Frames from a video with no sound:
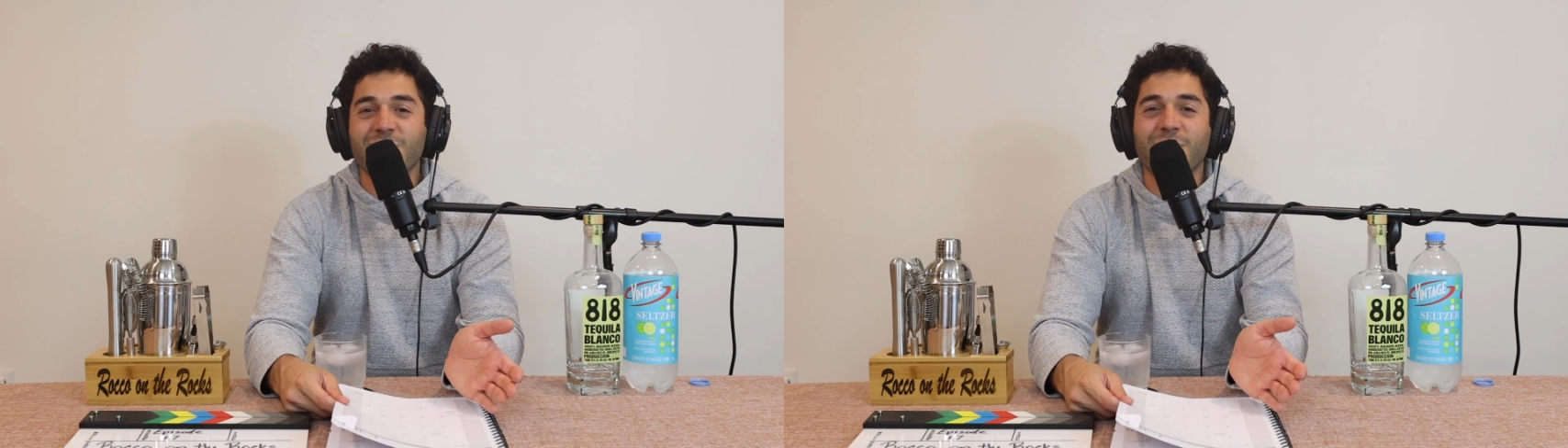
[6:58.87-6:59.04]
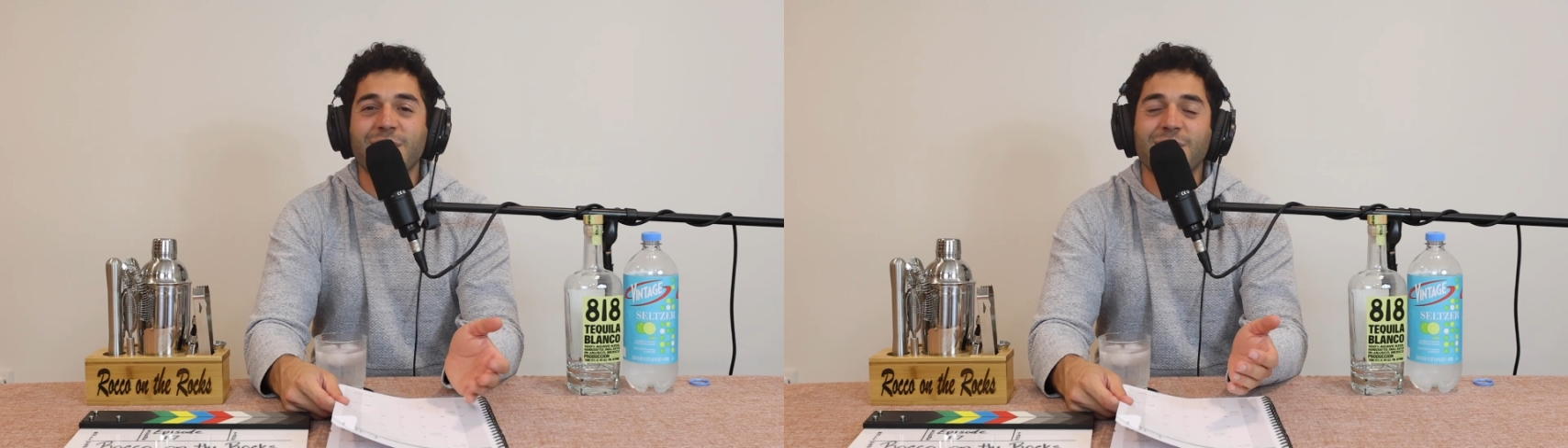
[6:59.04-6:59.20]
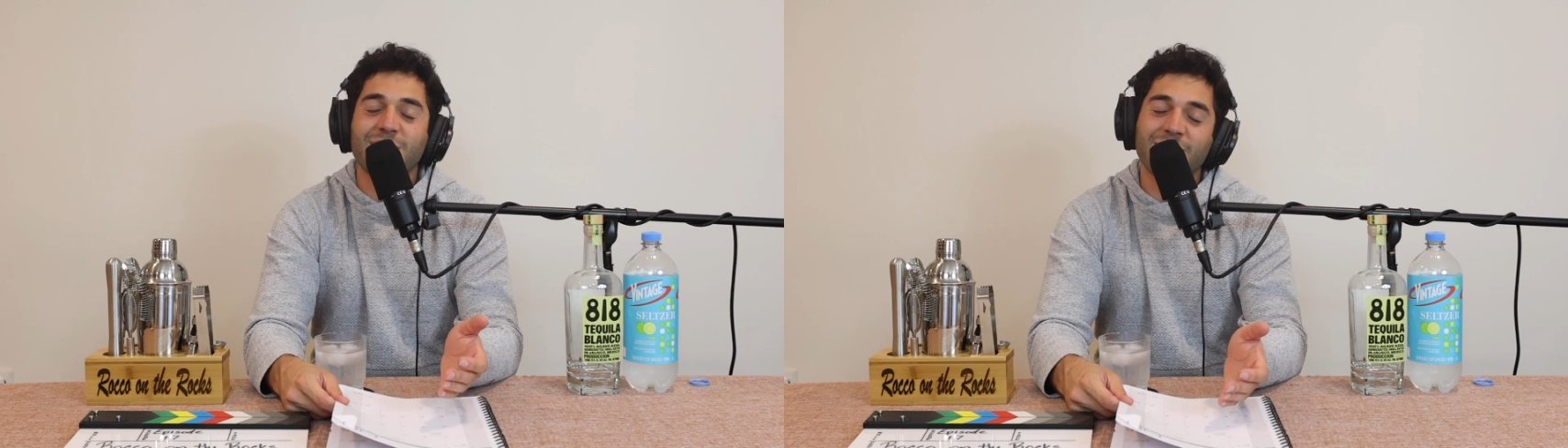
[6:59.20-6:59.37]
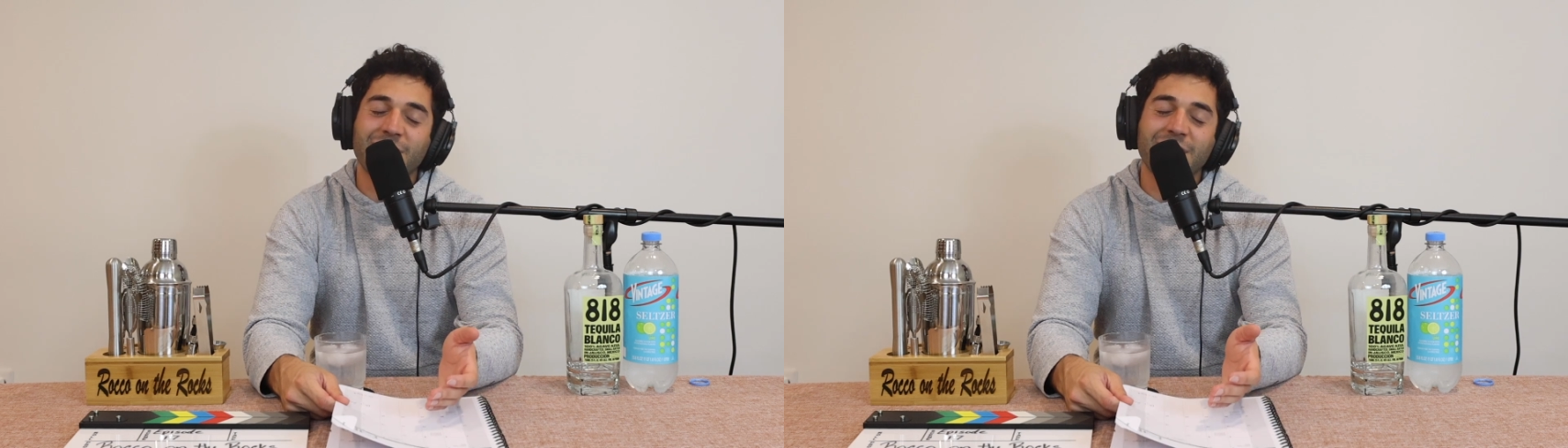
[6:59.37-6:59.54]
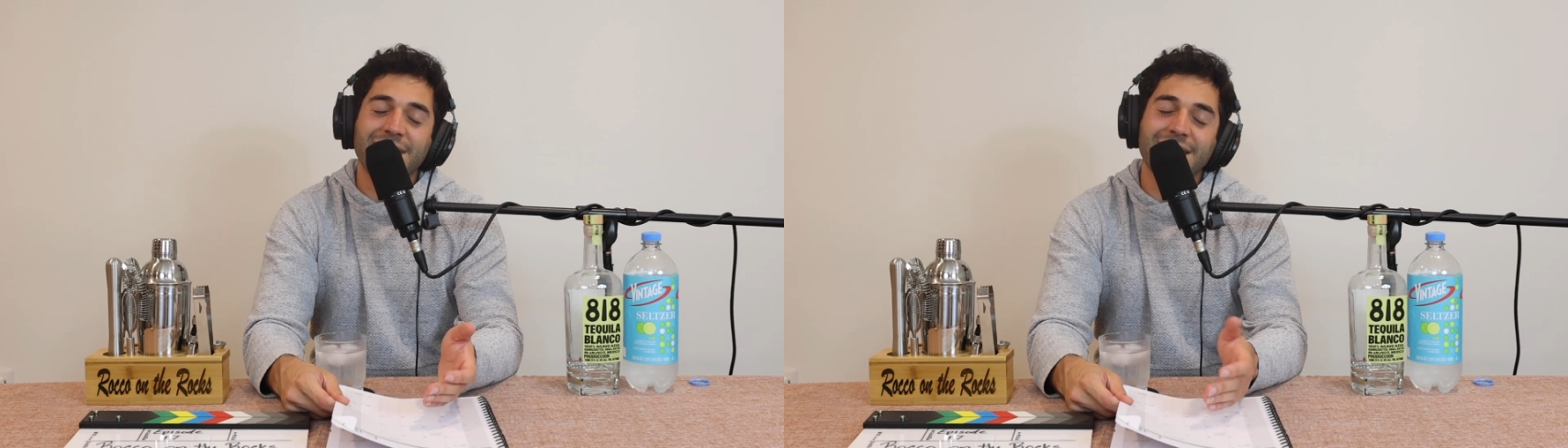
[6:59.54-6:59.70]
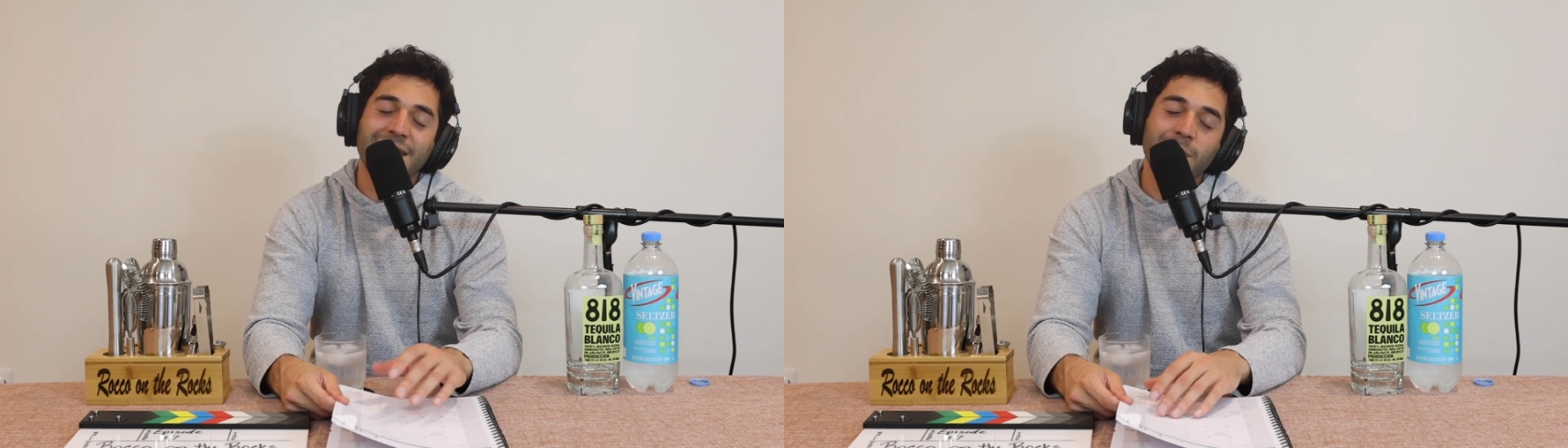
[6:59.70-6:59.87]
So I just
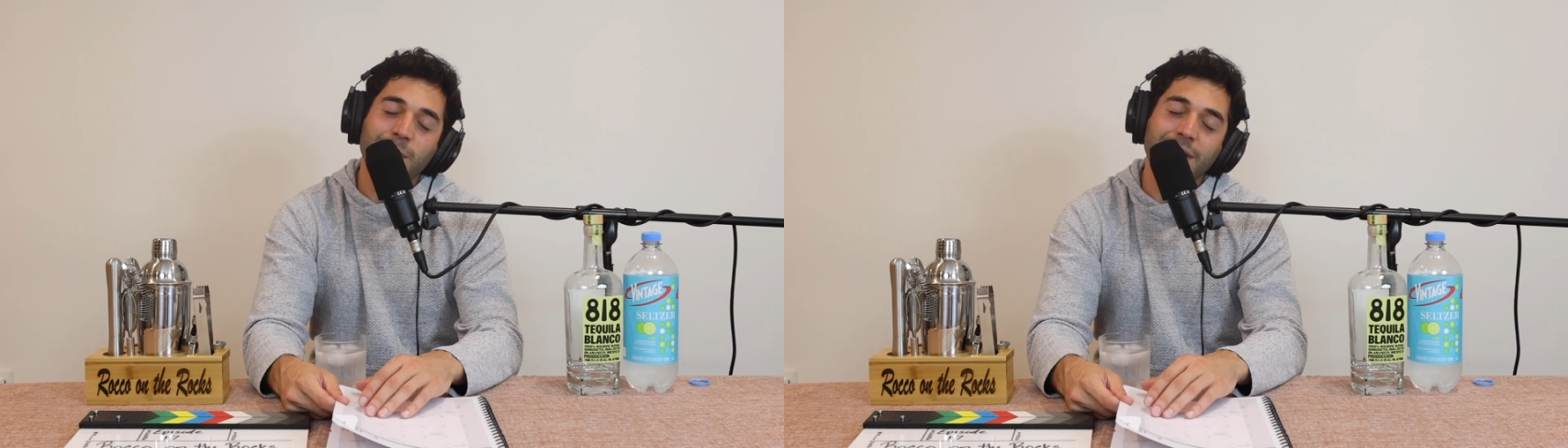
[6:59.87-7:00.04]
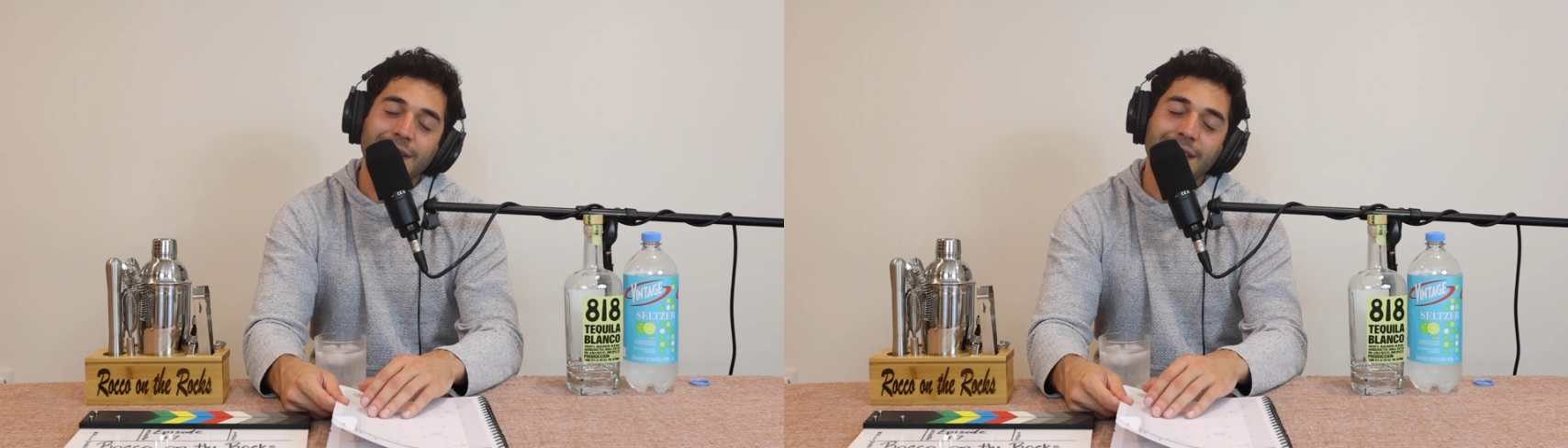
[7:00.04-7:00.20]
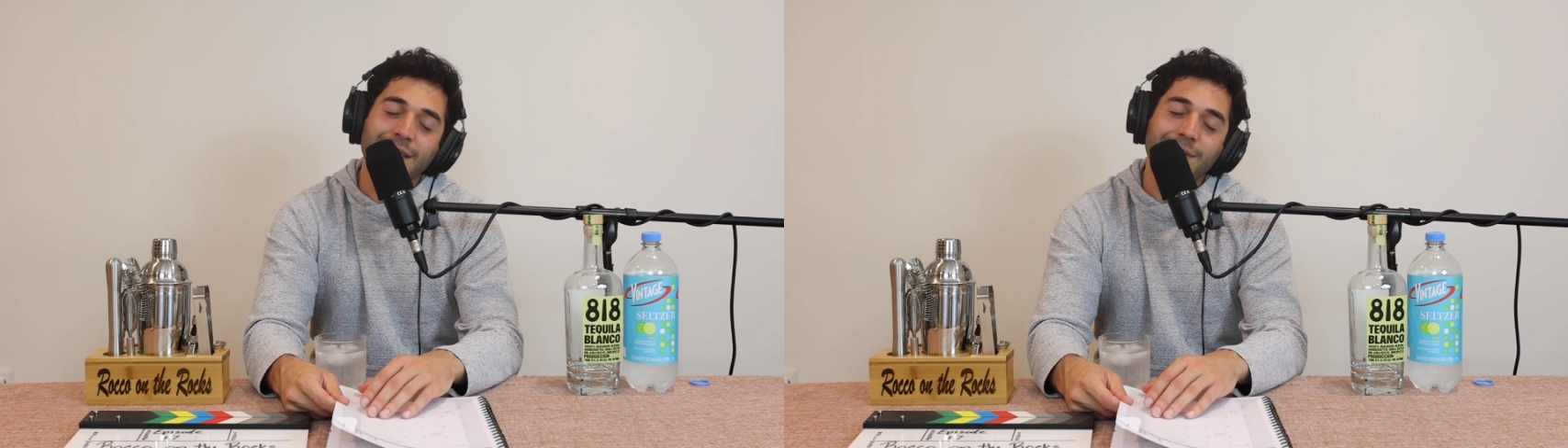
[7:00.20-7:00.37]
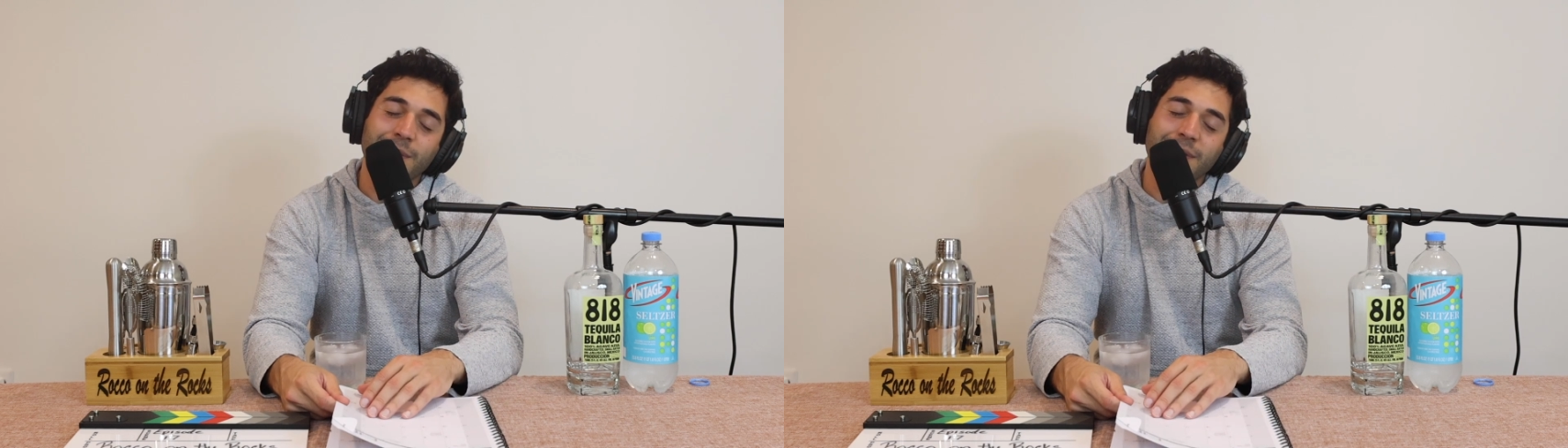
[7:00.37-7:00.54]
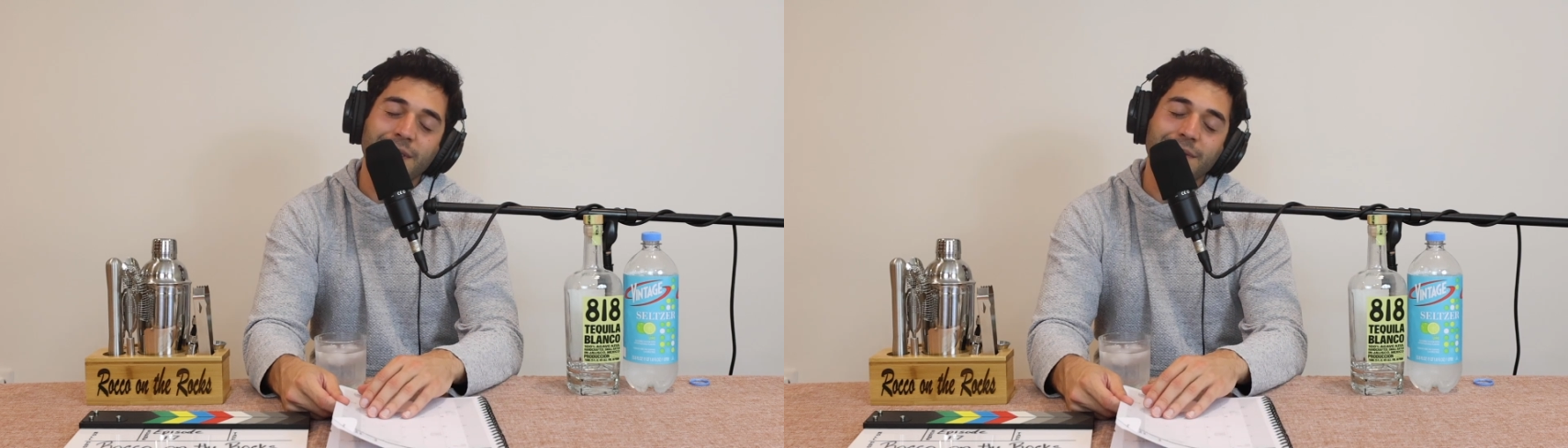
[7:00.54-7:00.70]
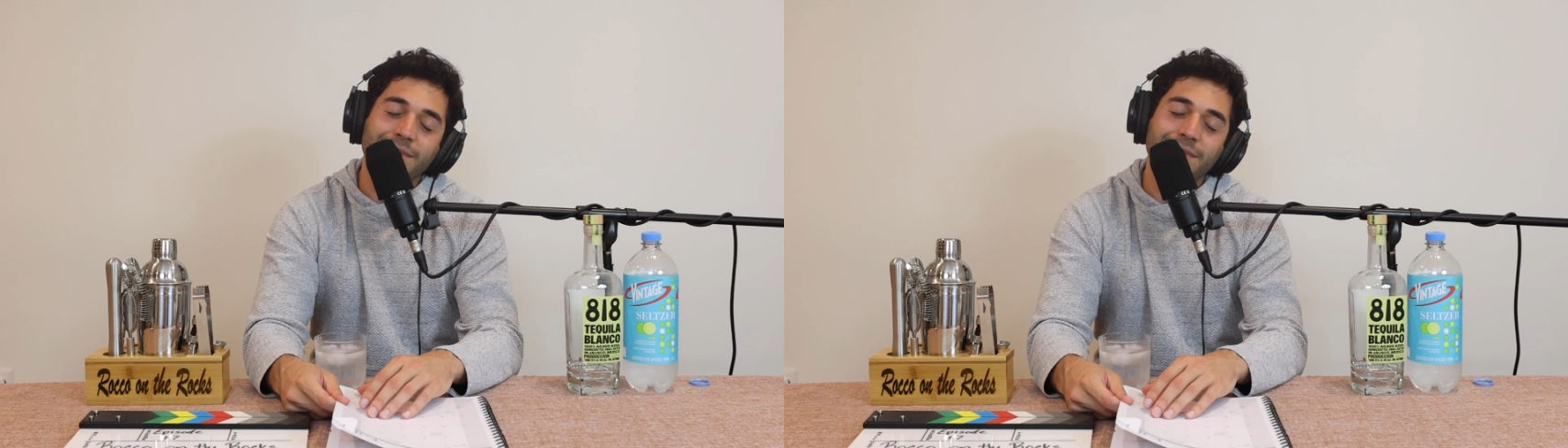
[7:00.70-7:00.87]
stood in the middle of the dance
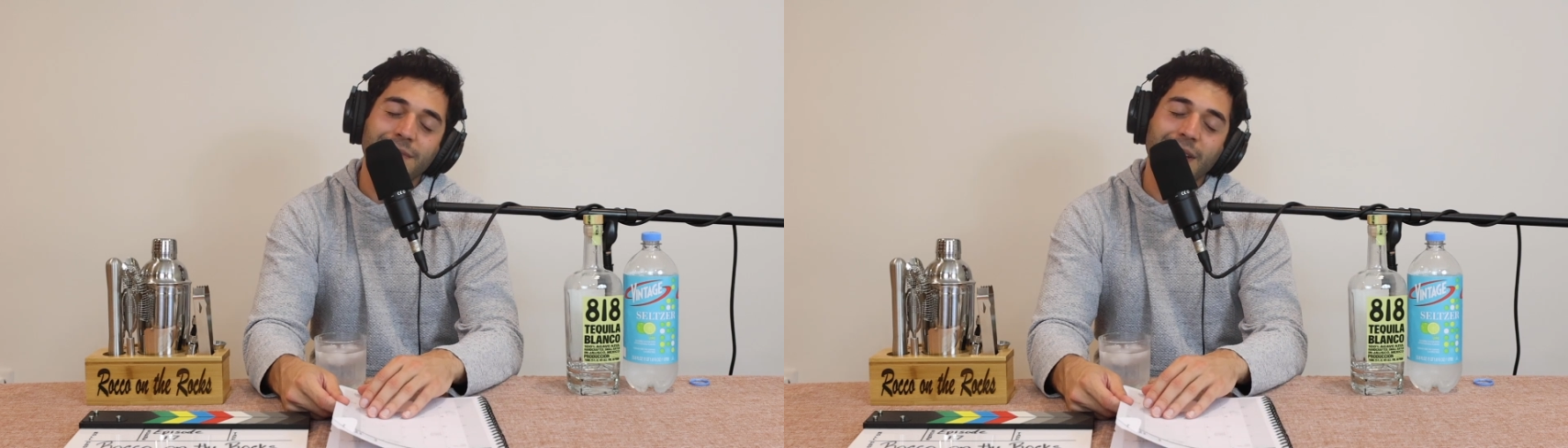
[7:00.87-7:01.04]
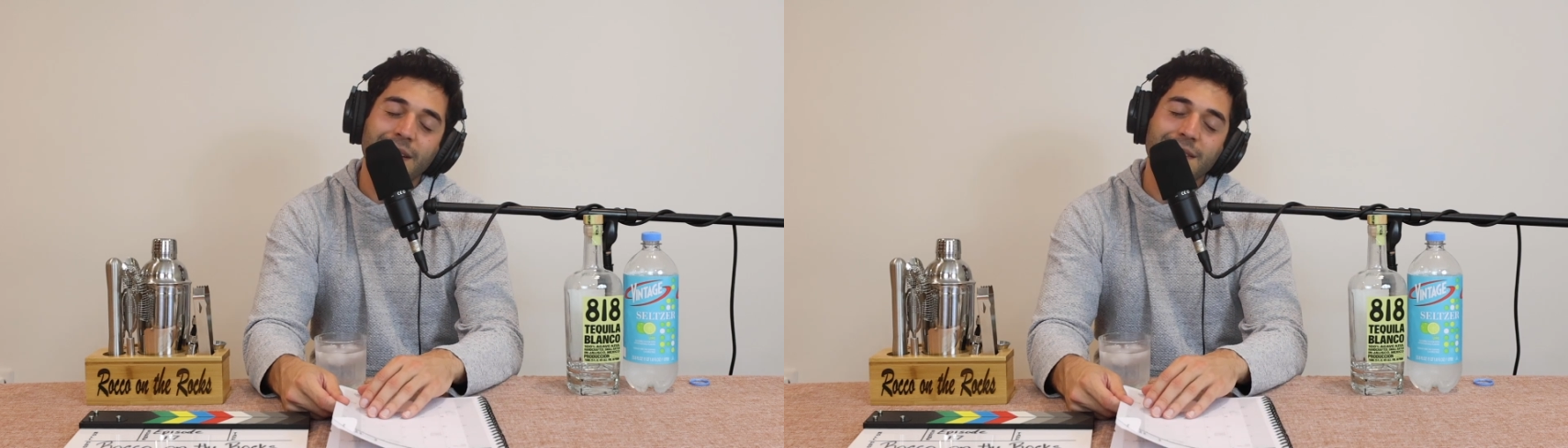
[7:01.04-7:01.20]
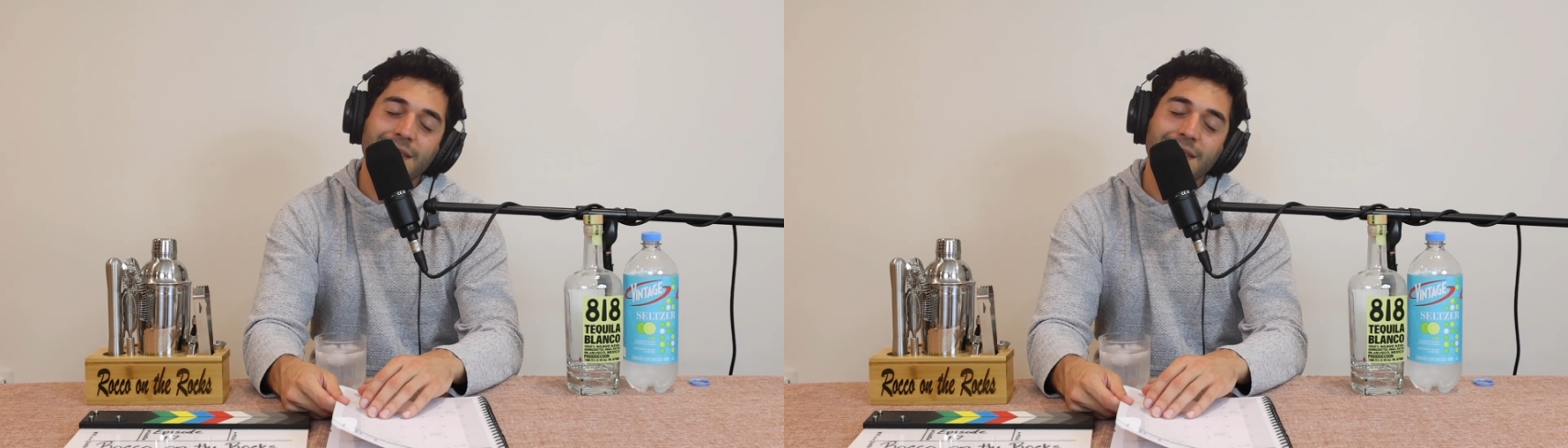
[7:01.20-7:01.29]
floor, eyes